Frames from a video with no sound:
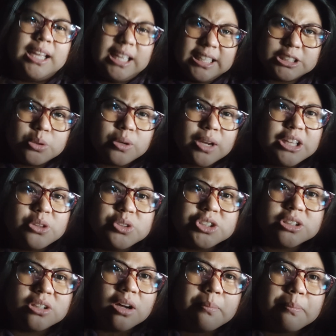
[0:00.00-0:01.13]
it's okay to
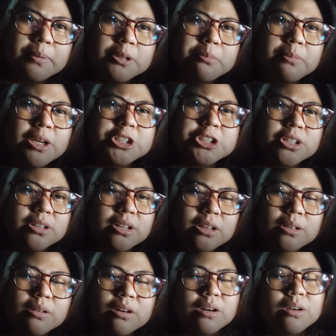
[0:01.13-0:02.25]
stop, but make sure that
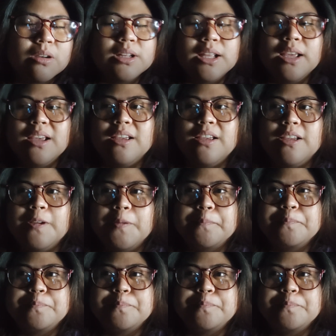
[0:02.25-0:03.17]
you're on a